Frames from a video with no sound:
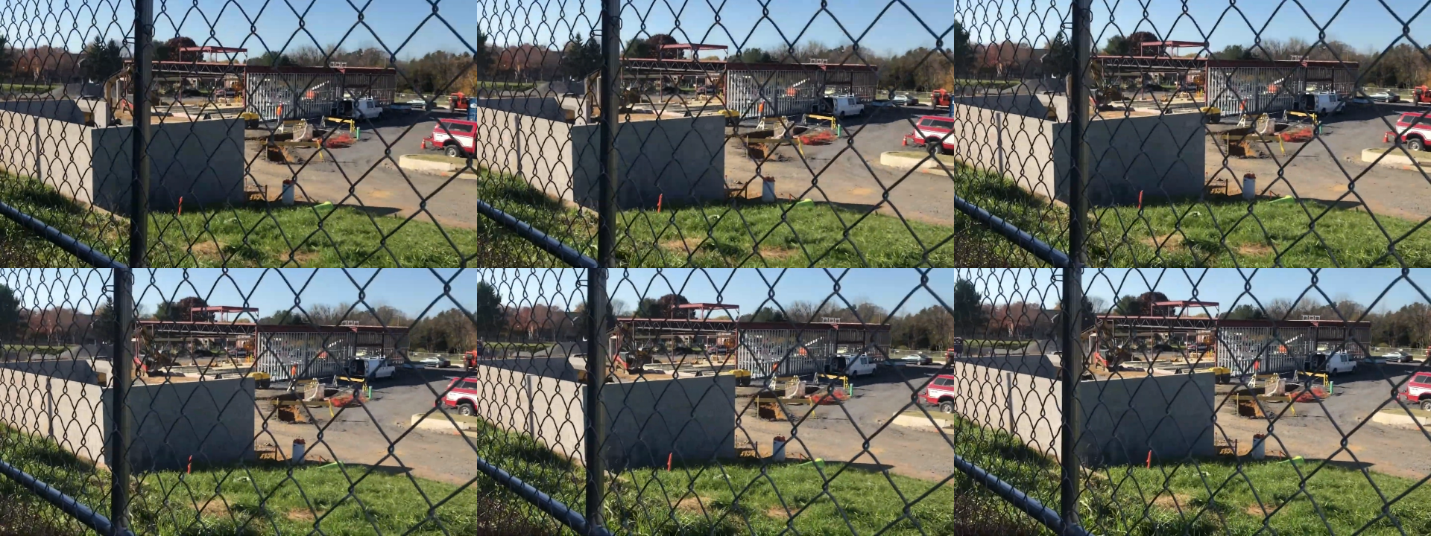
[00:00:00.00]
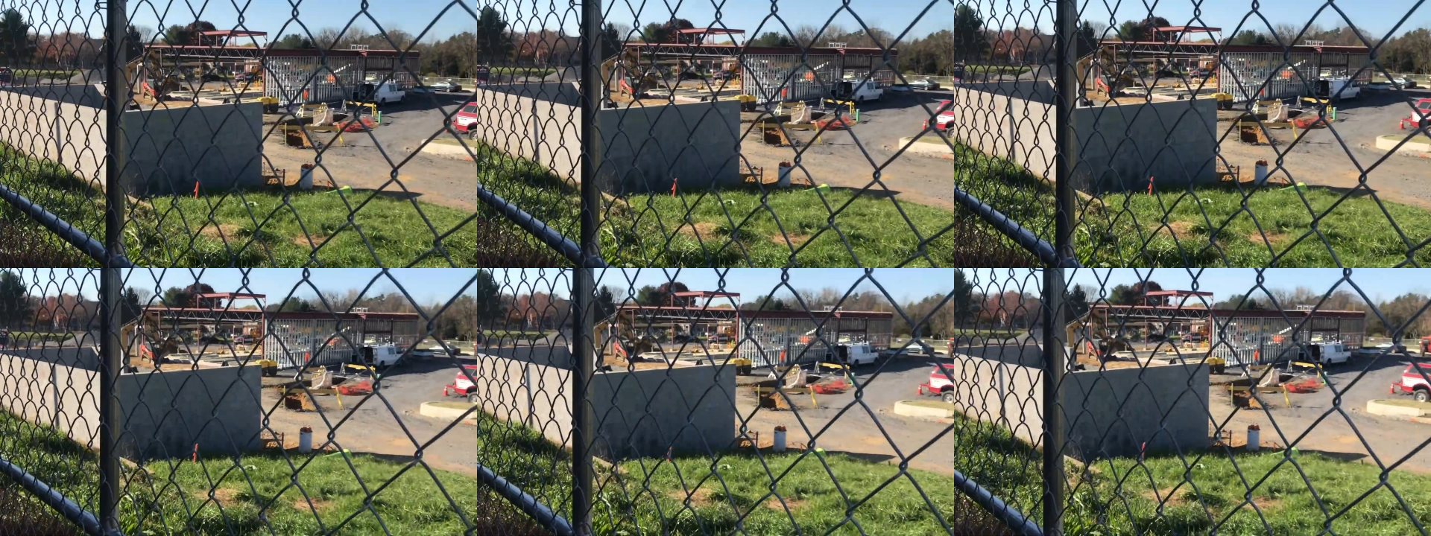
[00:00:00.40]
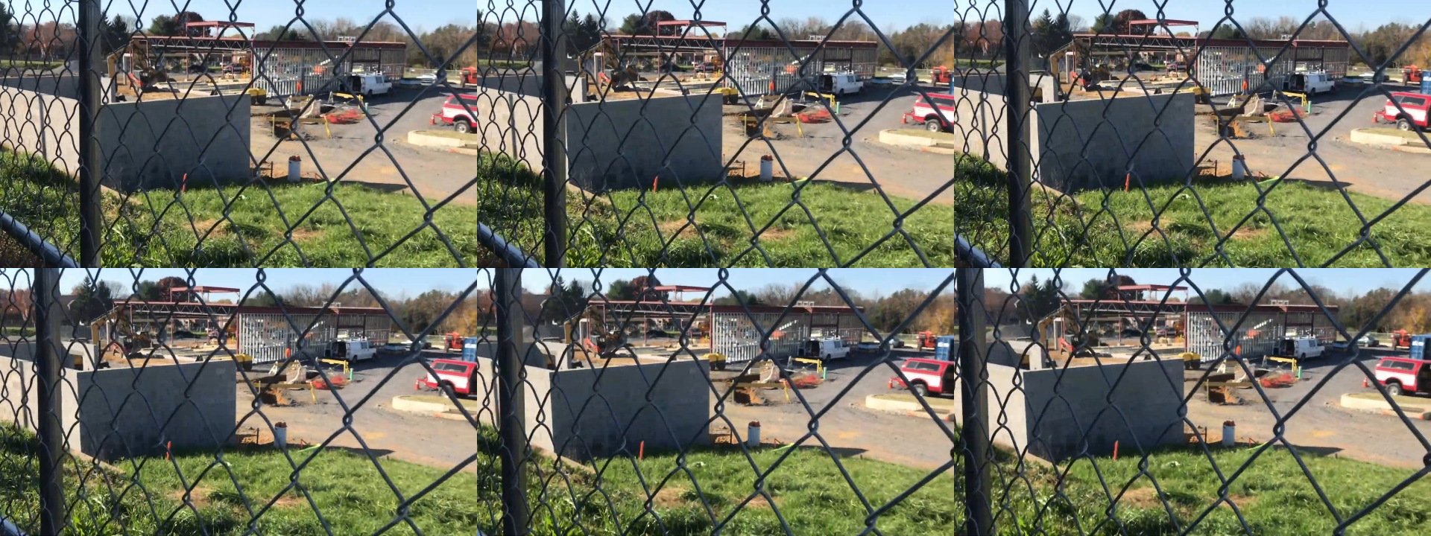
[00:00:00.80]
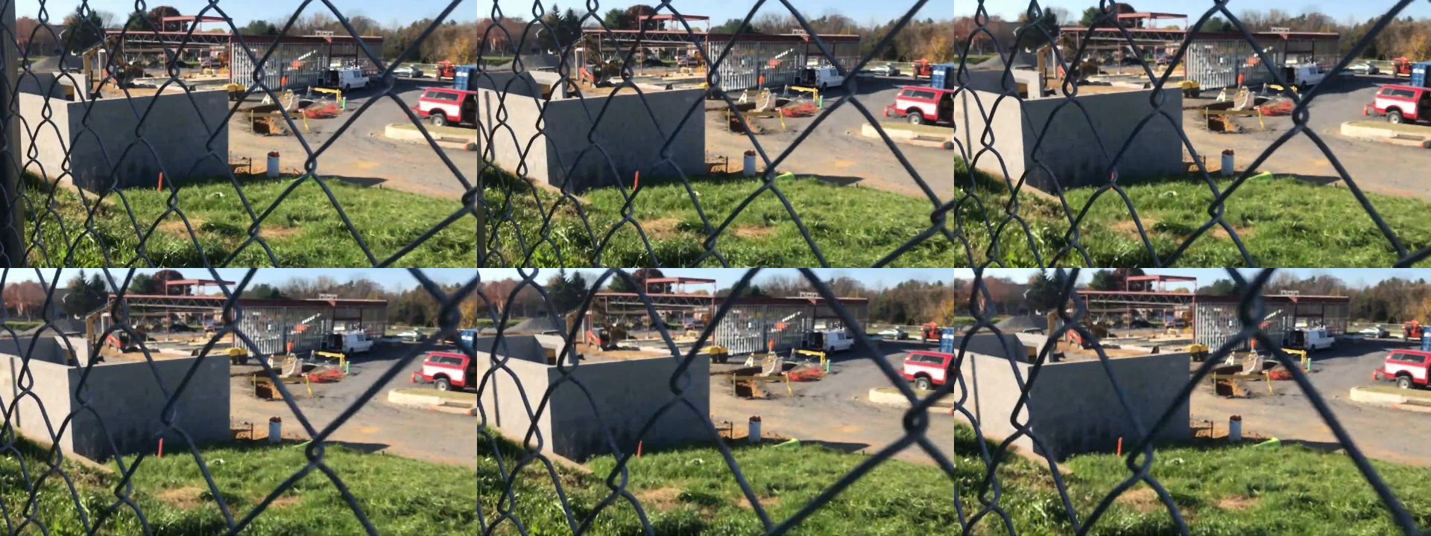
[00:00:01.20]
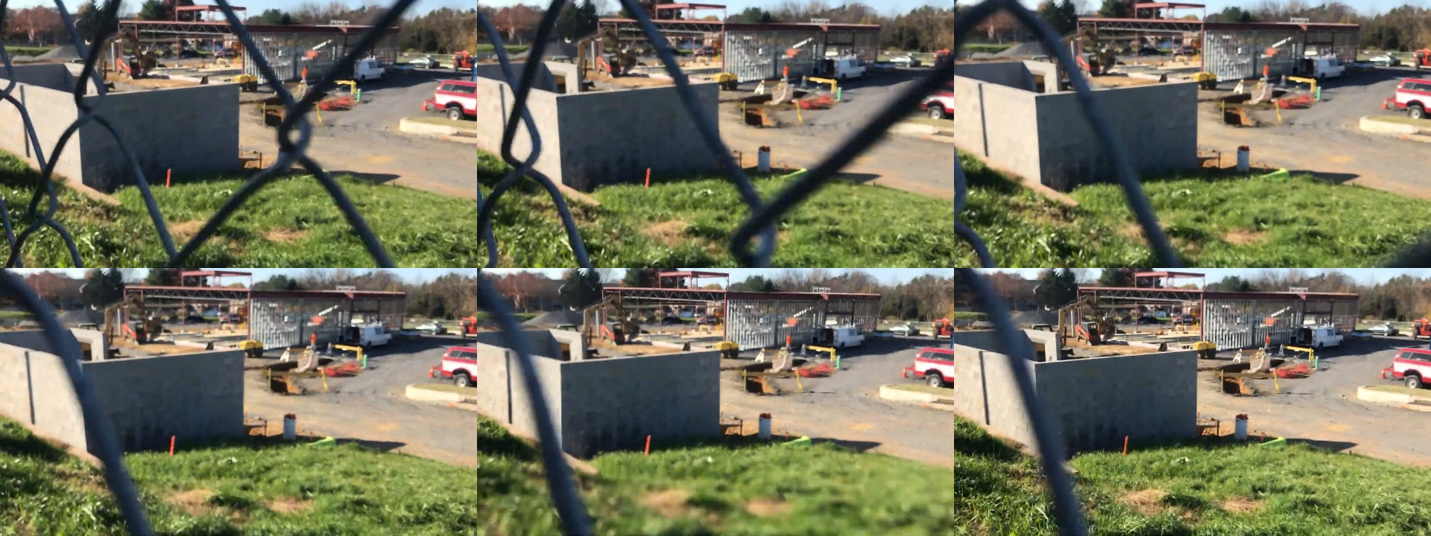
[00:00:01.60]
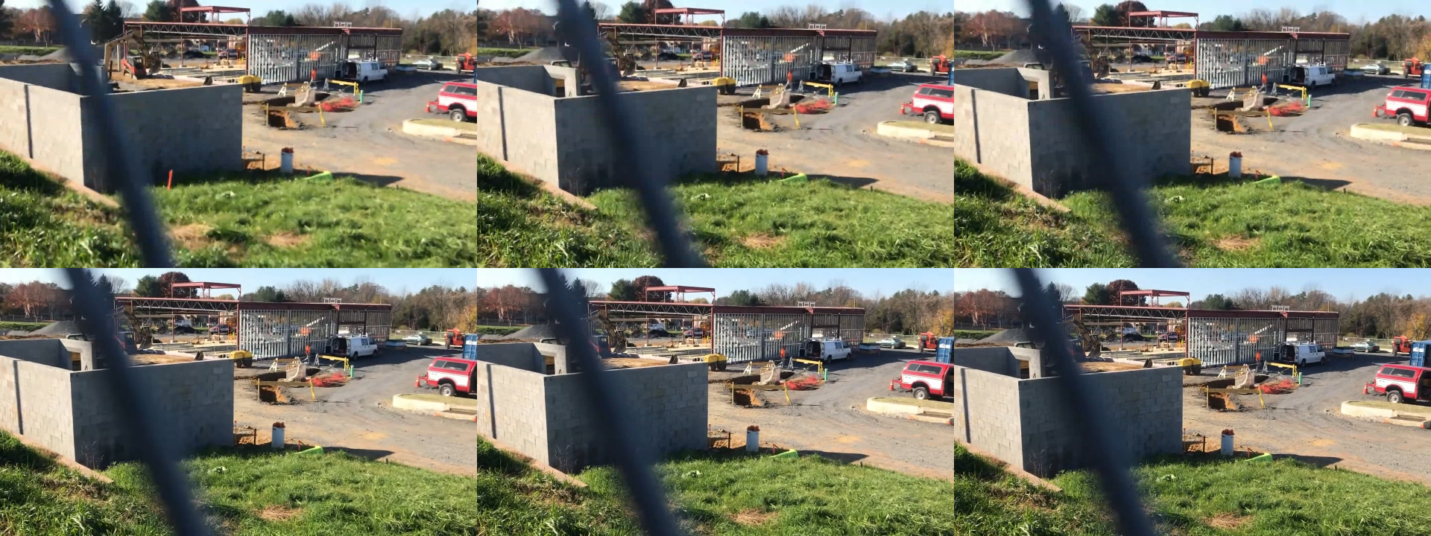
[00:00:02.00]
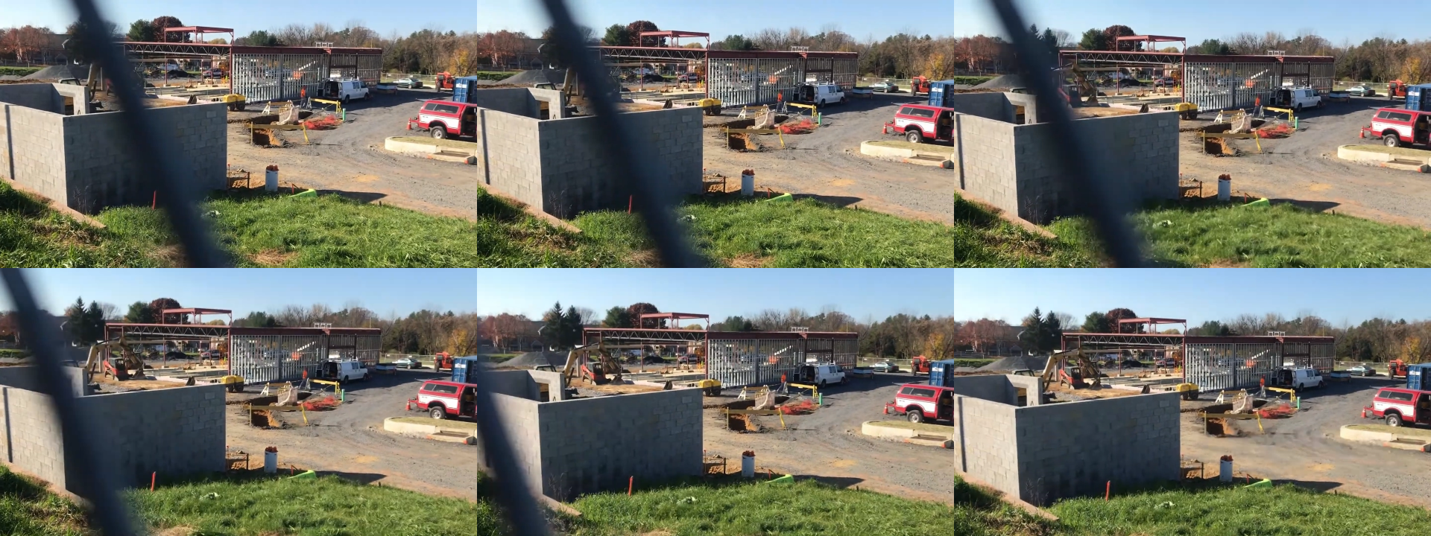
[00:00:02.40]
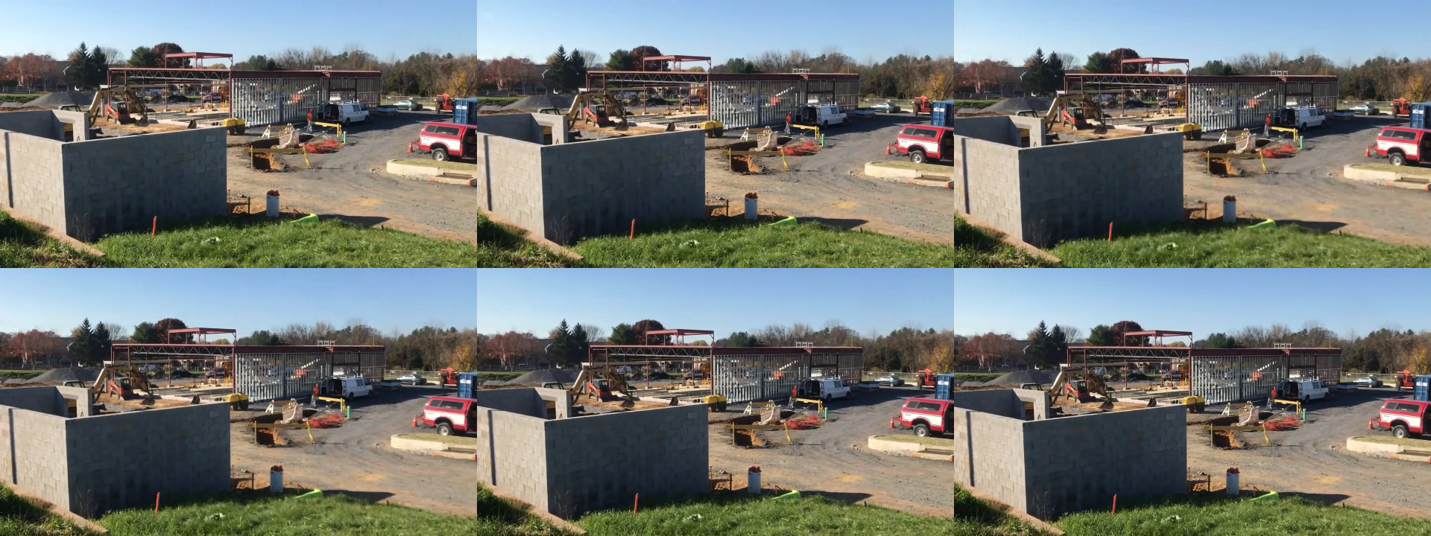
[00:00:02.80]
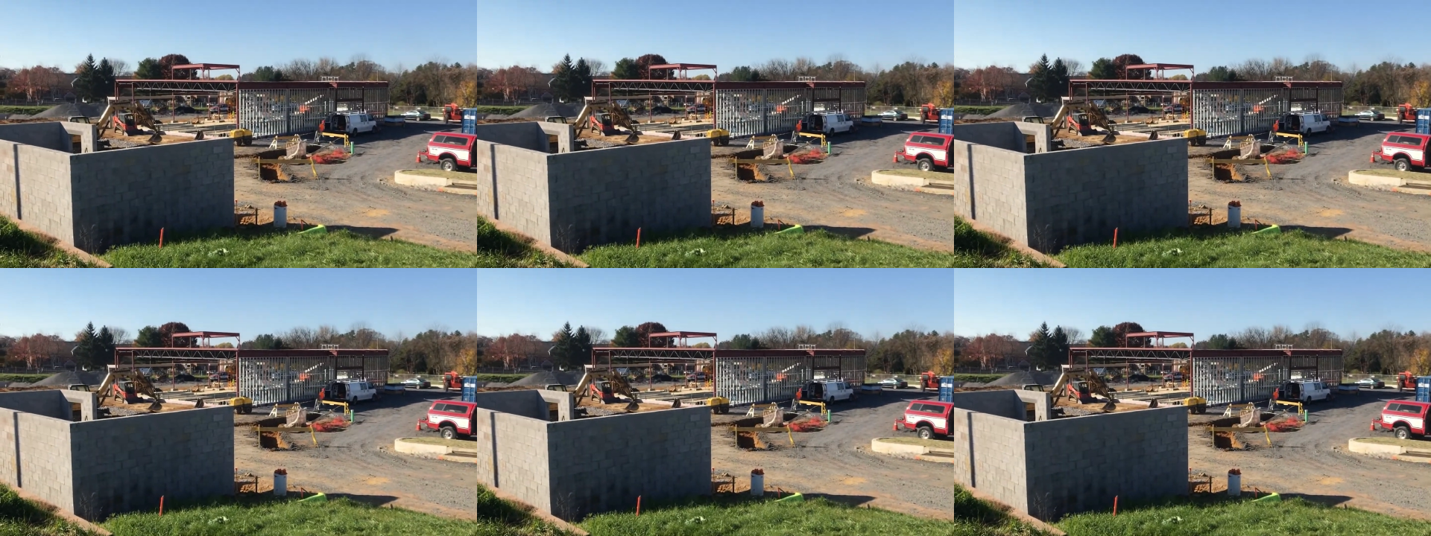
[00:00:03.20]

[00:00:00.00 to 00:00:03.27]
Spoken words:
[unreadable: no face in view]